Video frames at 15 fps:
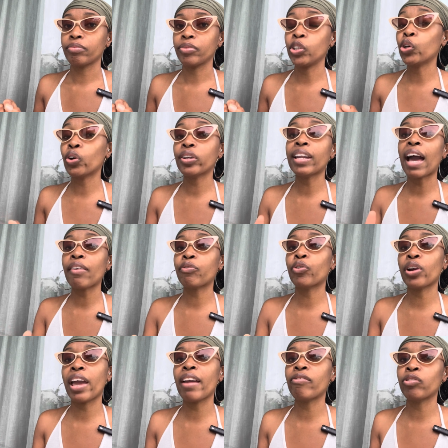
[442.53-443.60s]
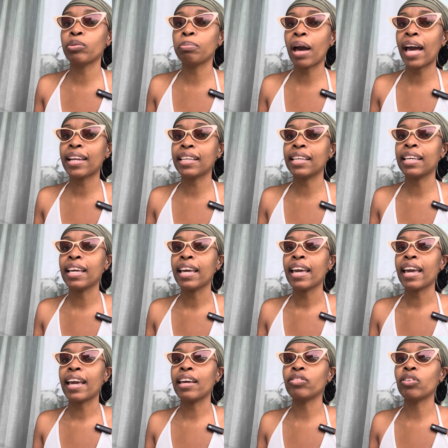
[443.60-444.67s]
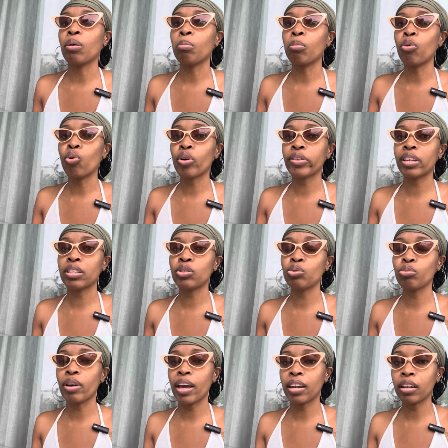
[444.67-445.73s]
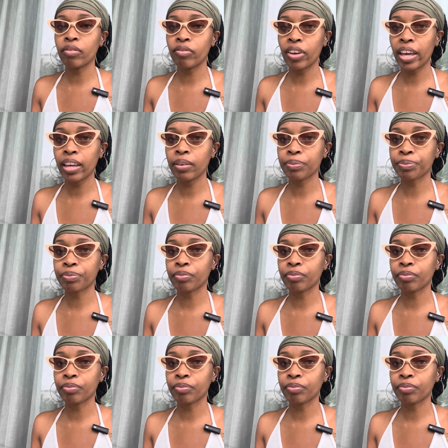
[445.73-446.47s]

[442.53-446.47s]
You're not for everybody. And the more that you elevate,